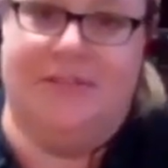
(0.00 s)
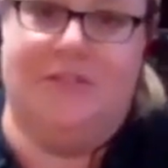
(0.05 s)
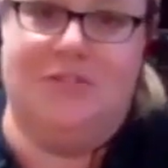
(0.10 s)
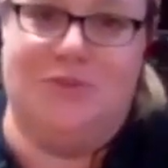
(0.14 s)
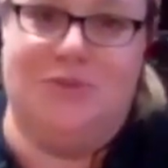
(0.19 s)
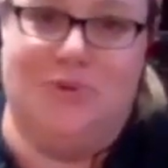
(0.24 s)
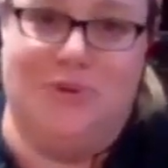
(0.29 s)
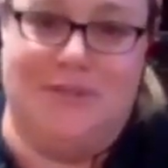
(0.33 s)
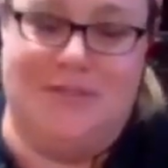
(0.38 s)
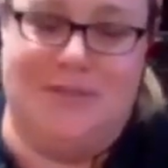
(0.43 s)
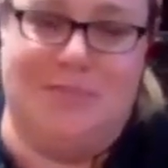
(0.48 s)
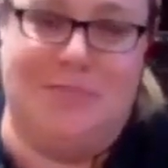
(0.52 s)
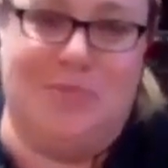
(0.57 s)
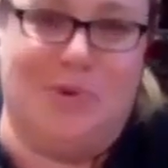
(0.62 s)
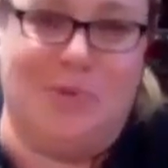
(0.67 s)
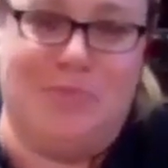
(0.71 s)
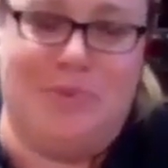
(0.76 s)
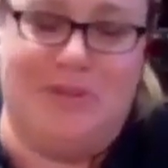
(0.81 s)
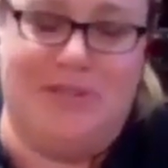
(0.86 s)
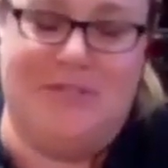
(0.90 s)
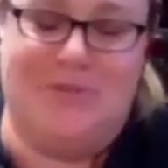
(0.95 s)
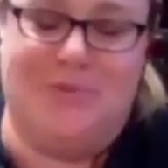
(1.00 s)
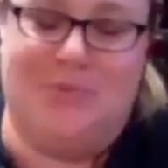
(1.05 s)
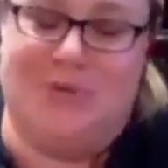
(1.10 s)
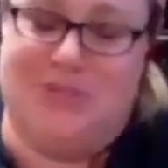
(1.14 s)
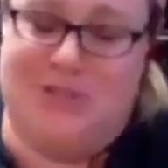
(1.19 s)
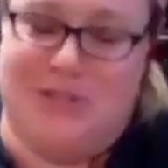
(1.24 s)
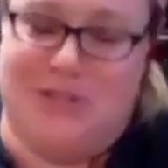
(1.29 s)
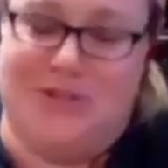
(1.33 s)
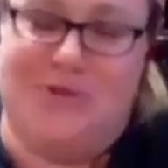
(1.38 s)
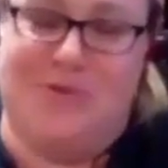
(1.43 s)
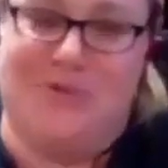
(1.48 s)
doing some burpees,
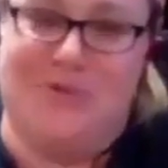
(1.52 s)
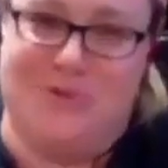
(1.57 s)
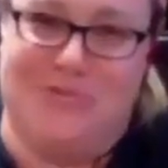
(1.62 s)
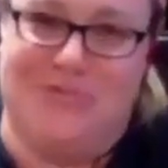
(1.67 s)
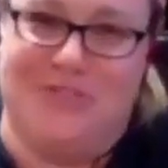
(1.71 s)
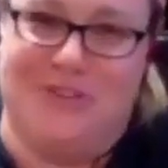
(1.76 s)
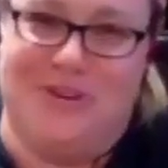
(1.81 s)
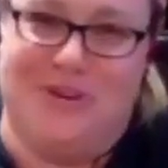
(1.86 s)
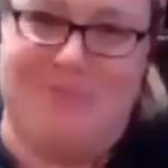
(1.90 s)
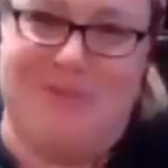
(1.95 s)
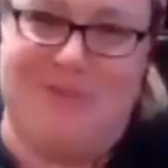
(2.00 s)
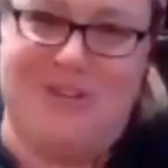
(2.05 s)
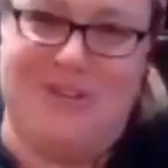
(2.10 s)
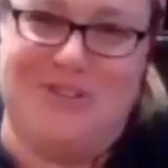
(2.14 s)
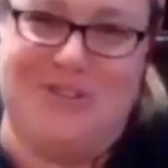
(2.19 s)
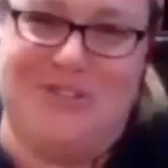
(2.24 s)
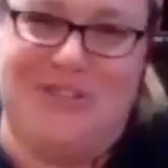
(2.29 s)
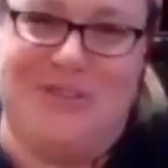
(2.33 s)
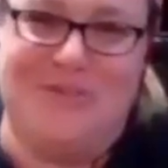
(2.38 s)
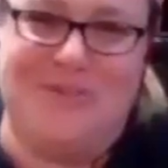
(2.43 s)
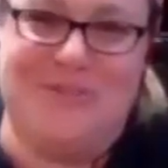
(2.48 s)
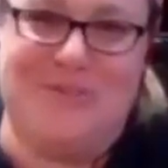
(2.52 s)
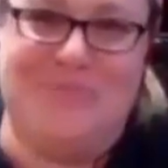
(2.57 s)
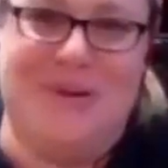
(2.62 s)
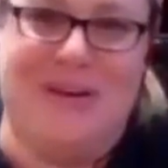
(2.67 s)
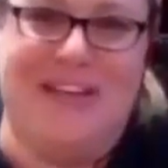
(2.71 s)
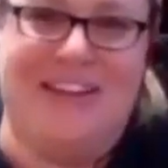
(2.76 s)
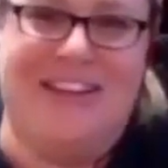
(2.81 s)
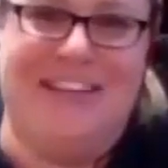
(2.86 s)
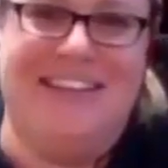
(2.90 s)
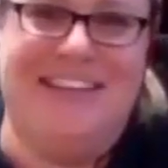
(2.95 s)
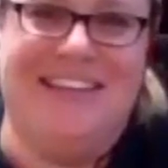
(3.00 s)
which I don't do very much of those,
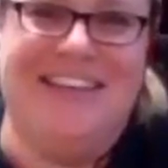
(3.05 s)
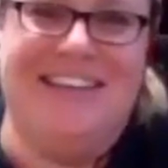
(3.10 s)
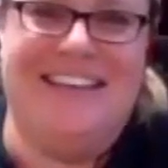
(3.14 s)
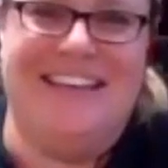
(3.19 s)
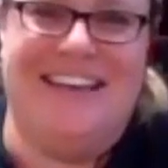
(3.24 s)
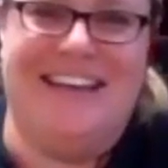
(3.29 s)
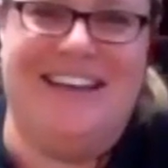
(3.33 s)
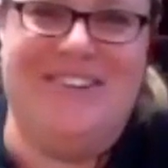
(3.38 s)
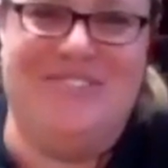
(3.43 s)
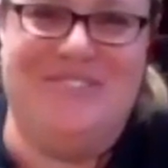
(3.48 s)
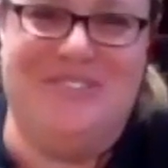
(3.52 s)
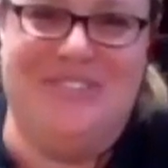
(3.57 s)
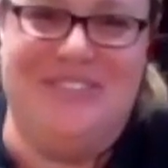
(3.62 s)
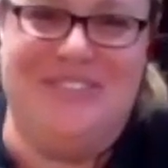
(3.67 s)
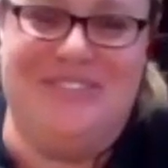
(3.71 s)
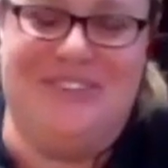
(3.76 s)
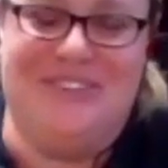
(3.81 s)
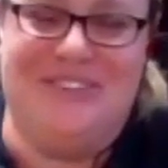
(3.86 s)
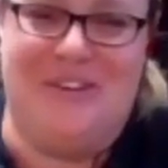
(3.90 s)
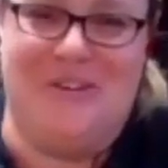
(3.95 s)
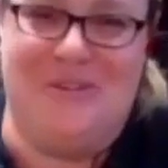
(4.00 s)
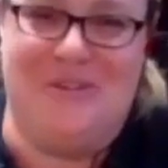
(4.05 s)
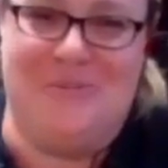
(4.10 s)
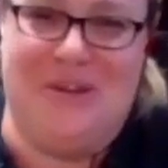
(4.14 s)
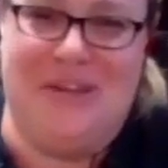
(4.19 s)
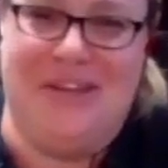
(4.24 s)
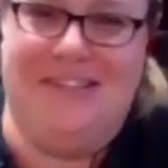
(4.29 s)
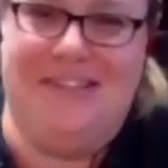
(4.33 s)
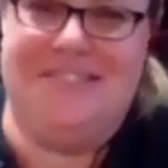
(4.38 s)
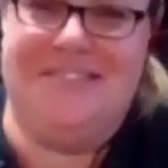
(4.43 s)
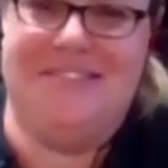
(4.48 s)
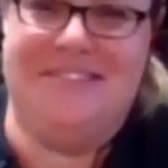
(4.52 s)
but I do lift a lot of
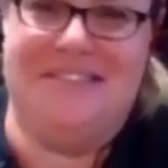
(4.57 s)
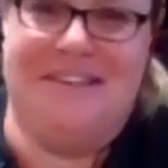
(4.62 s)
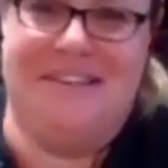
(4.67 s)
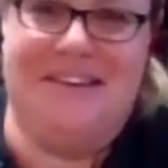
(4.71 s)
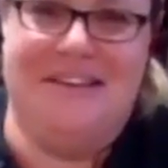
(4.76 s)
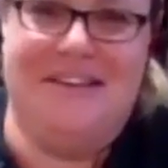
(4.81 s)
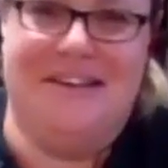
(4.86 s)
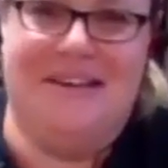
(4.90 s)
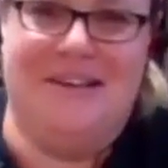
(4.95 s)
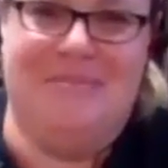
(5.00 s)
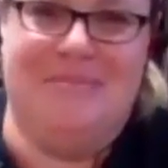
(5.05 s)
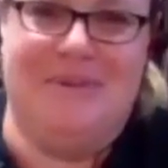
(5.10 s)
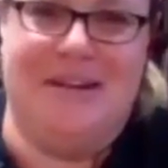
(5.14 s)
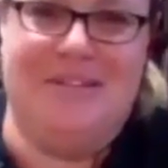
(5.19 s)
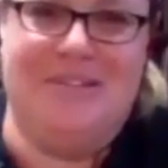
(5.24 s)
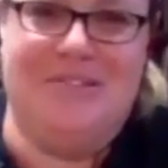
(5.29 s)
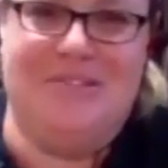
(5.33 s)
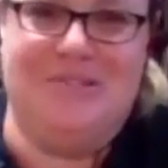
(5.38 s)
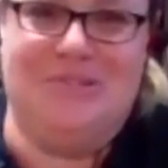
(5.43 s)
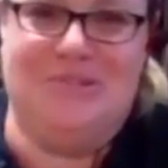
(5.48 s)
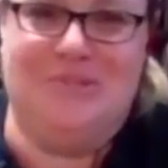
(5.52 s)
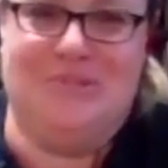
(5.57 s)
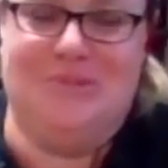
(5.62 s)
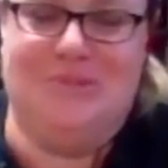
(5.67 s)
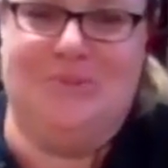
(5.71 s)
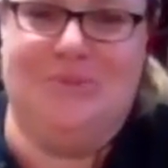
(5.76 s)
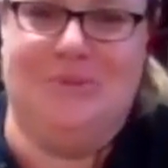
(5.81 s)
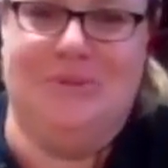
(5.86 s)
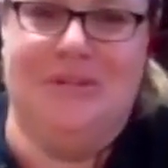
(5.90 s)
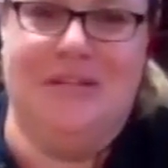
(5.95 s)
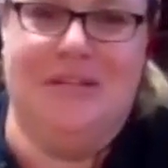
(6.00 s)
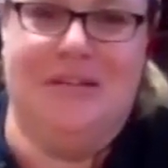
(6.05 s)
weights. I
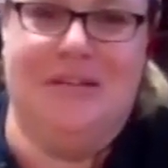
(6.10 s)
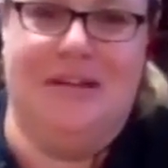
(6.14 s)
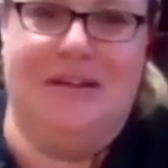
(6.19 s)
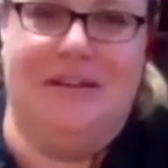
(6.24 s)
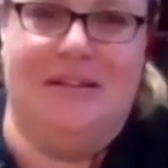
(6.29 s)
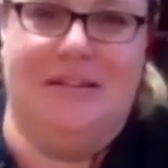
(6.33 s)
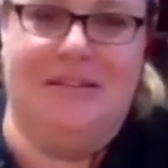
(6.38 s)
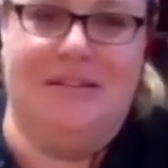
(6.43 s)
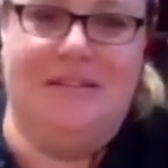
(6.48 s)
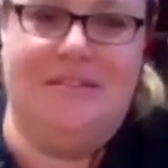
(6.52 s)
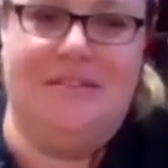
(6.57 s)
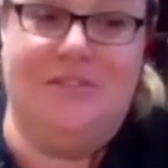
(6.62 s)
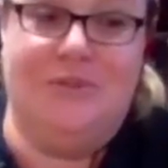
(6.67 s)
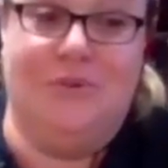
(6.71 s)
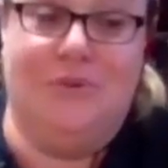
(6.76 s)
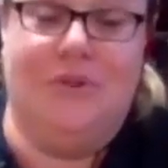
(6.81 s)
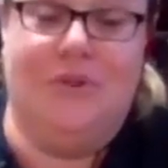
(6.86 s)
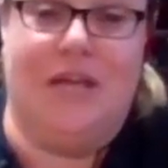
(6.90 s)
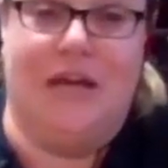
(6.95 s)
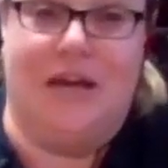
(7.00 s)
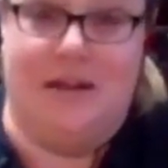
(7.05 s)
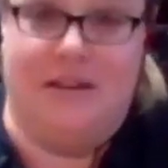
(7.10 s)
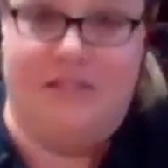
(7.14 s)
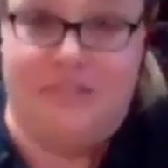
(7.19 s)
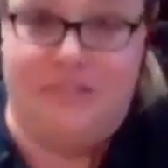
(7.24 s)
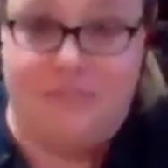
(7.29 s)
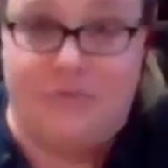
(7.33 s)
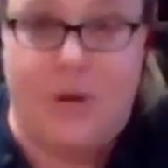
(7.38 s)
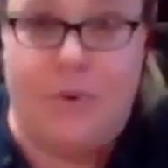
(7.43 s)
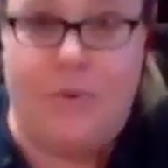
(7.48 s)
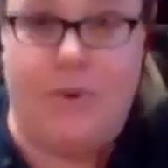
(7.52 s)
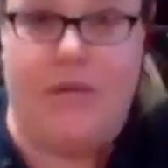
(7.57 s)
do a lot of
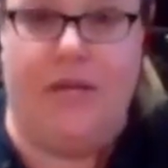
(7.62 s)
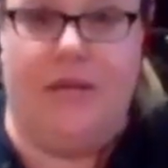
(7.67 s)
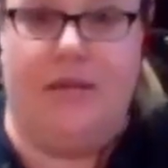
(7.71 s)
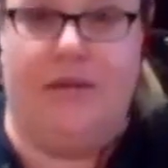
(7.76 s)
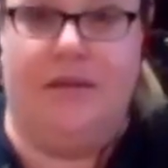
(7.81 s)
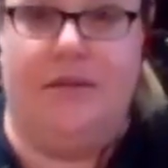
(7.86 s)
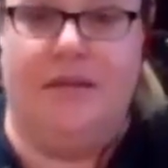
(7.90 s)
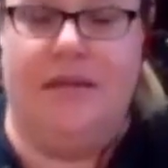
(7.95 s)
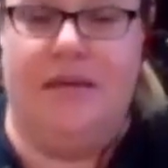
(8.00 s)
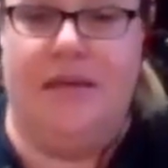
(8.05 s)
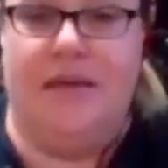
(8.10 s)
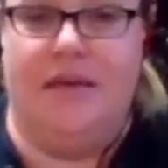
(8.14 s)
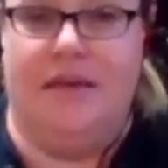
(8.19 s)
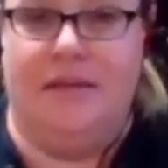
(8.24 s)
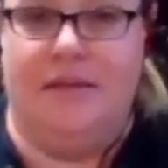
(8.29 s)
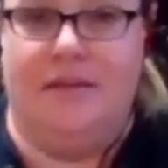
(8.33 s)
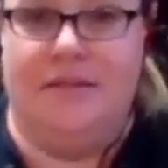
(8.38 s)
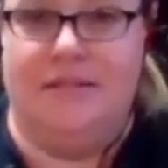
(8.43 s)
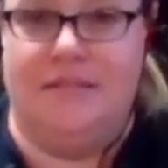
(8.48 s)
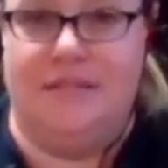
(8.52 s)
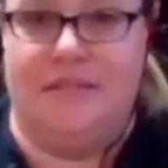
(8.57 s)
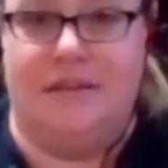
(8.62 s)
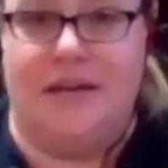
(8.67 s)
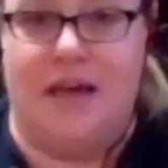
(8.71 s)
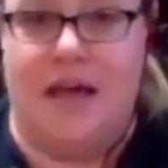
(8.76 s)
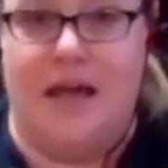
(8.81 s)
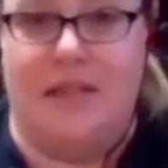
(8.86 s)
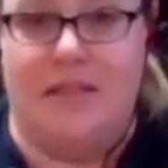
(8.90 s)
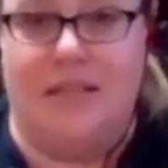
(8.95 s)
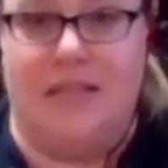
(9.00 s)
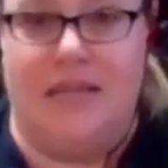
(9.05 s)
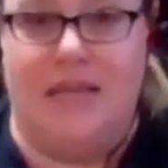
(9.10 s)
throwing and
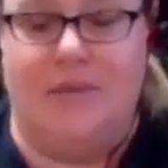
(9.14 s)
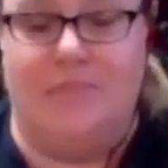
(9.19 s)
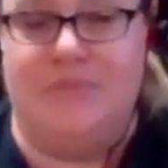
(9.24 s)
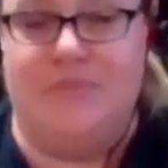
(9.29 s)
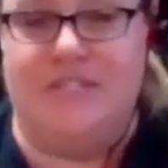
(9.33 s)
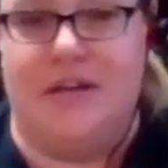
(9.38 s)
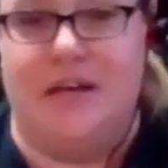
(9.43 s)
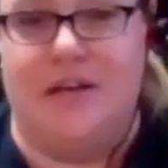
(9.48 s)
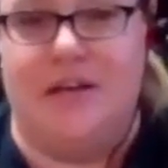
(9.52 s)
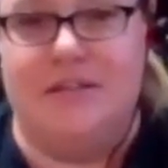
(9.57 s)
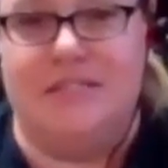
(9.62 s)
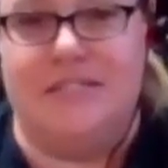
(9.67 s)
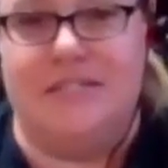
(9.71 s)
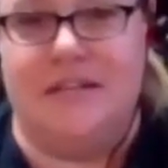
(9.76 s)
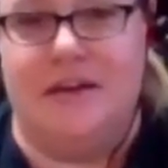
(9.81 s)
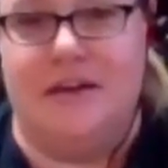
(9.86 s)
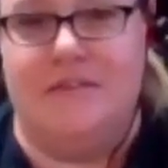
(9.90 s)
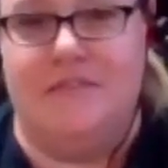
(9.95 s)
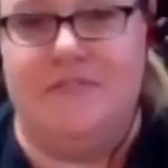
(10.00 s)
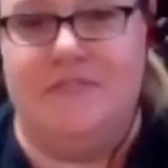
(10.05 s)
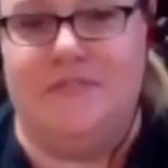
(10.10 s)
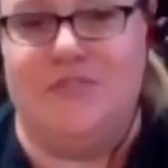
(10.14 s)
Highland Games style stuff.